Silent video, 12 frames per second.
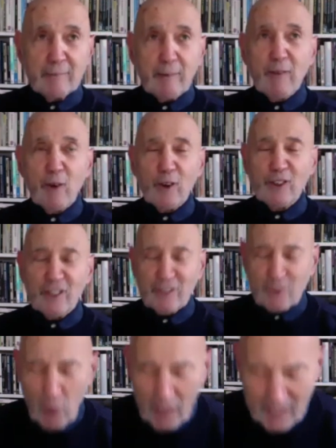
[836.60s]
my voice
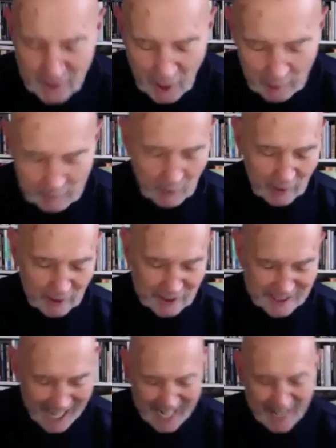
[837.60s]
isn't working terribly well
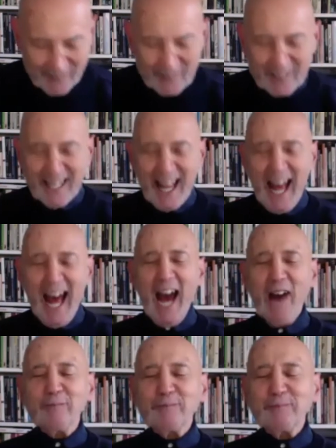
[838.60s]
today.
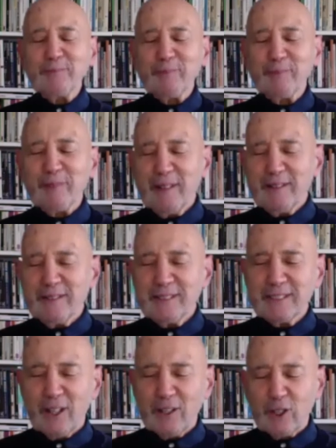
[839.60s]

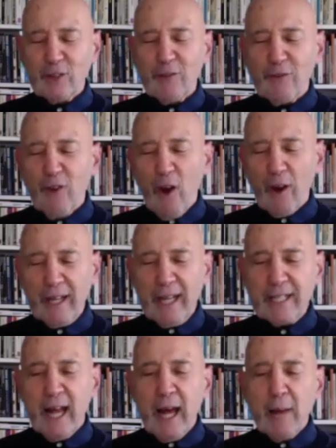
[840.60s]
It's got a sort of frog in
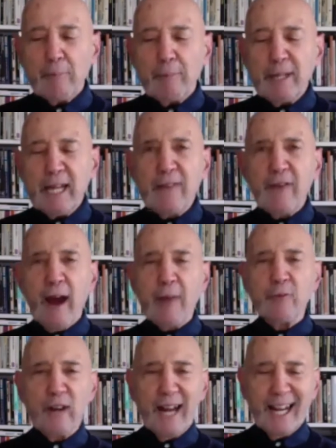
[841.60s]
it. But if
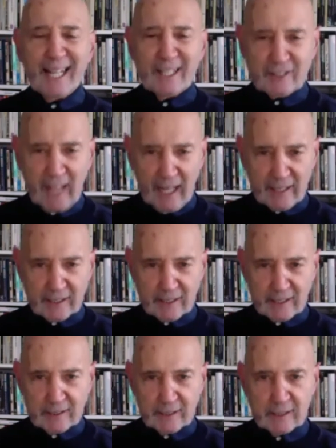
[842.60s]
I'm really
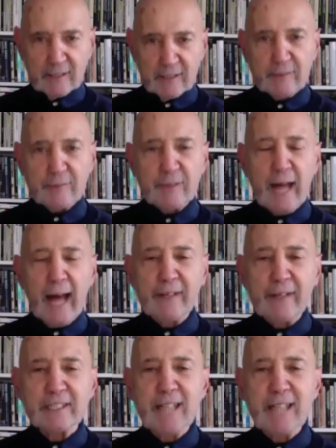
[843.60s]
centered, and there's